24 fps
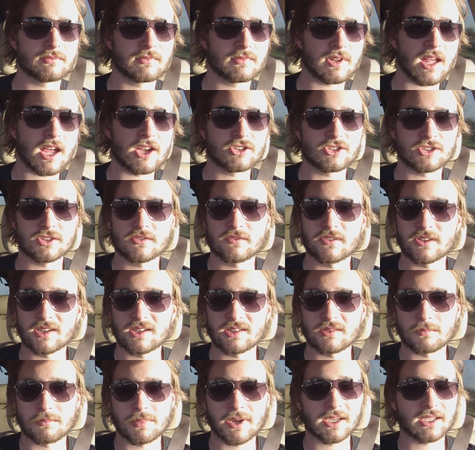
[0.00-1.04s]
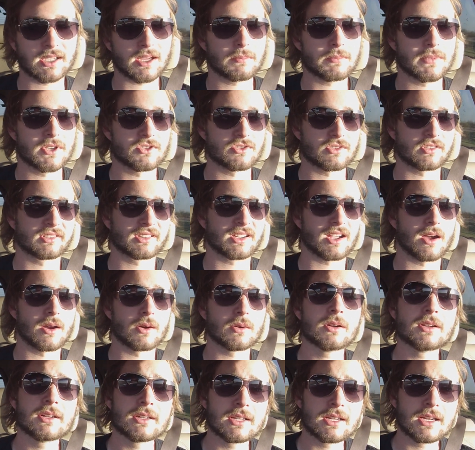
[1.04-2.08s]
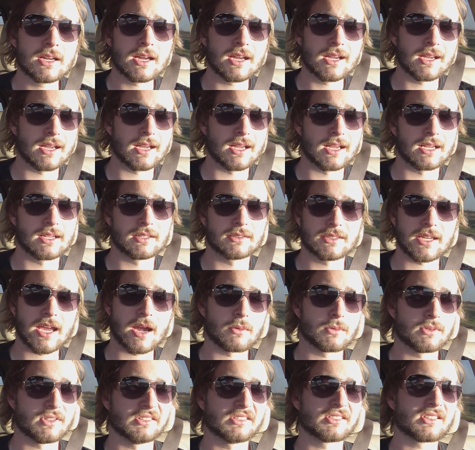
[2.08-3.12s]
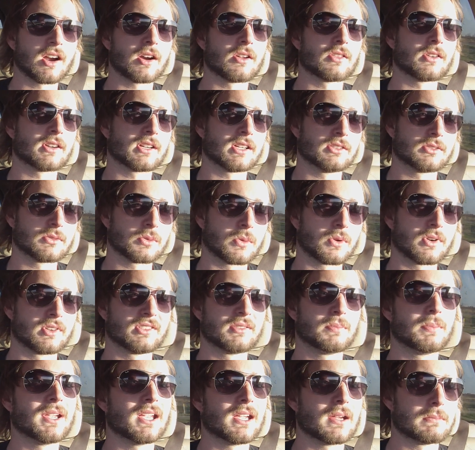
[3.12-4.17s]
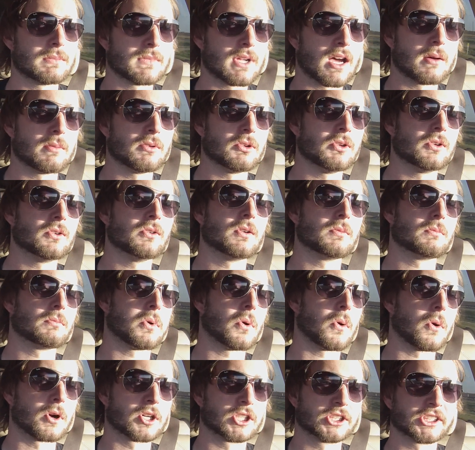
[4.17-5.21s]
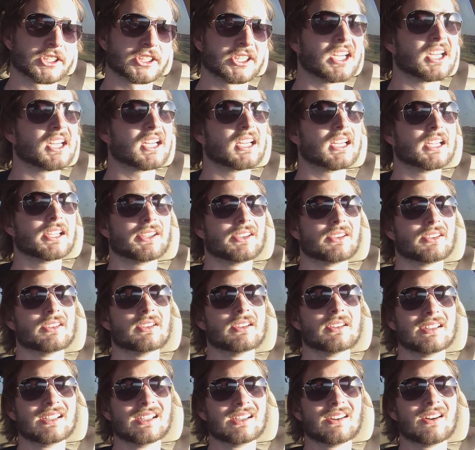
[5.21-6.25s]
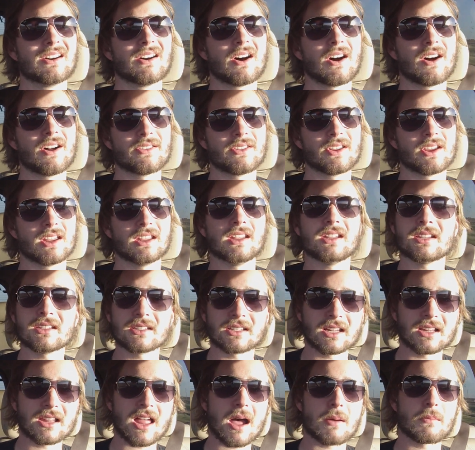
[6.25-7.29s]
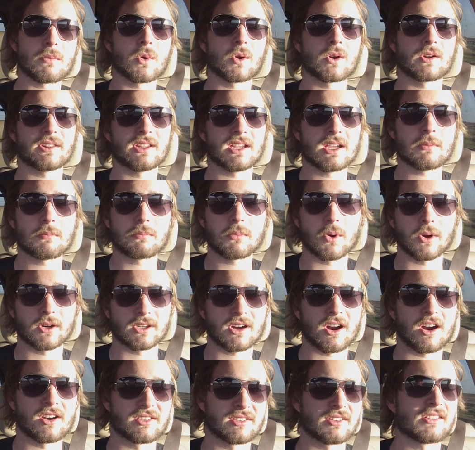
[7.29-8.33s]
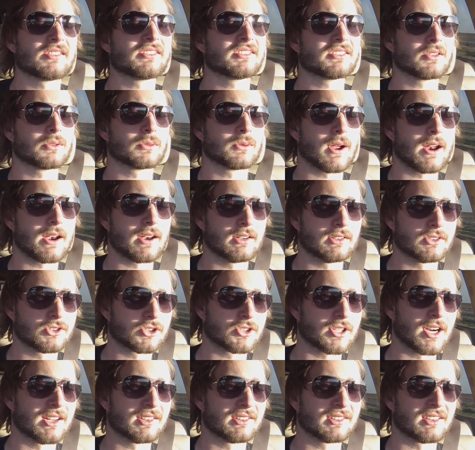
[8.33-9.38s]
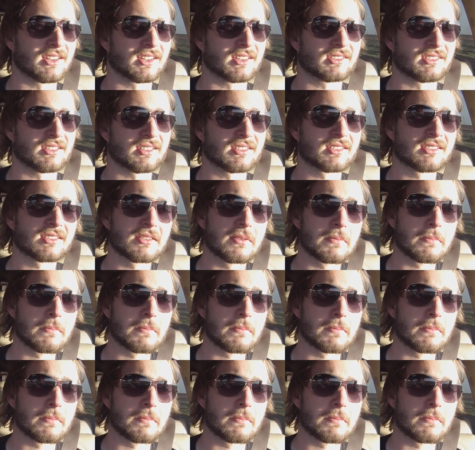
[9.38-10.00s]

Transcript: SUV and pickup units go. Now, when you start looking towards BMW and Porsche and all the, a lot more of the import cars, they're still running straight sixes.